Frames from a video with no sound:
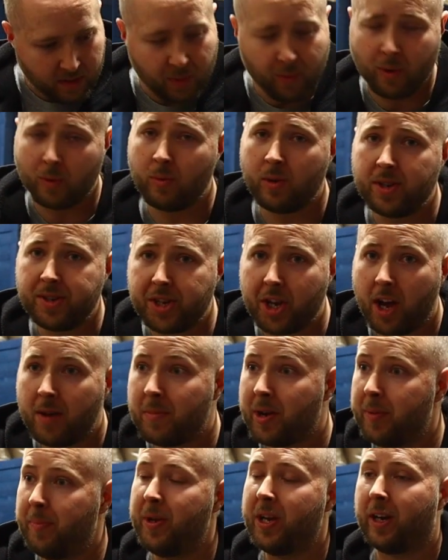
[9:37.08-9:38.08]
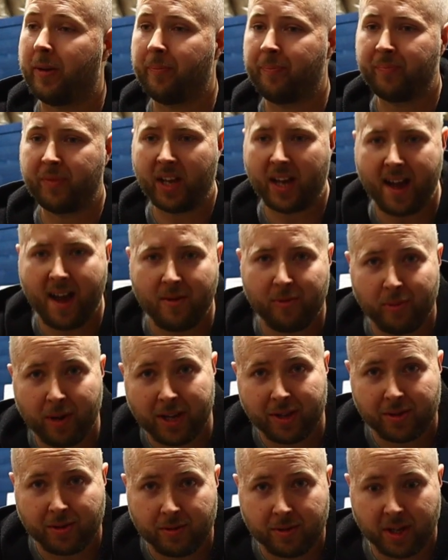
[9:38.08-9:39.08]
Where one time I'd be up
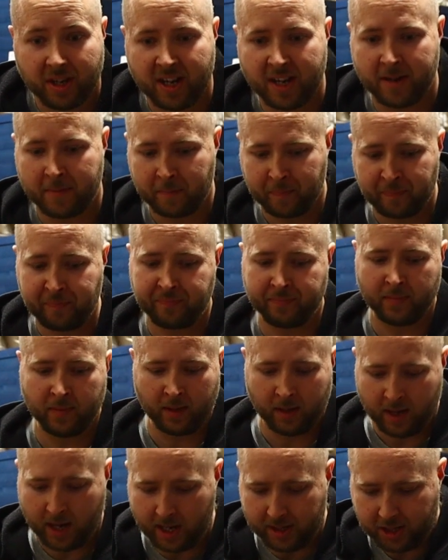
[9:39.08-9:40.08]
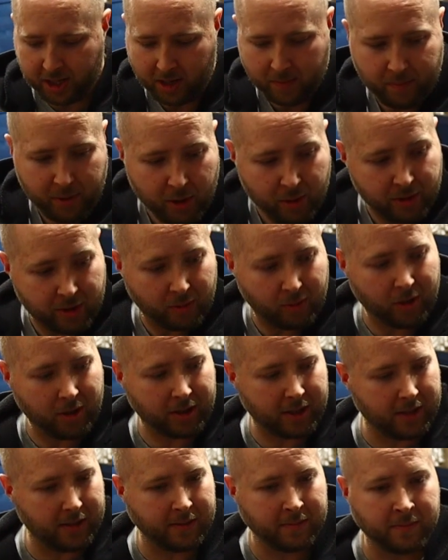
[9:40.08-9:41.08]
halfway through the night on the computer
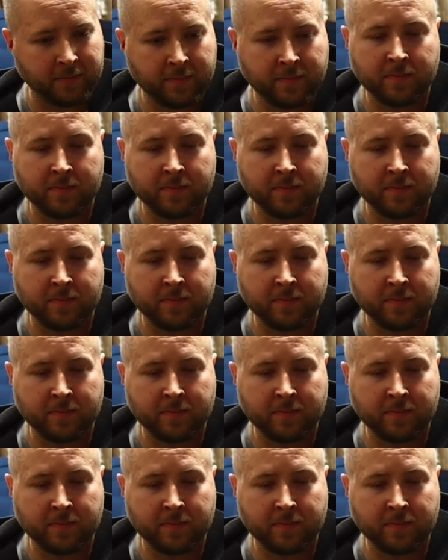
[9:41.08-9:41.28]
working.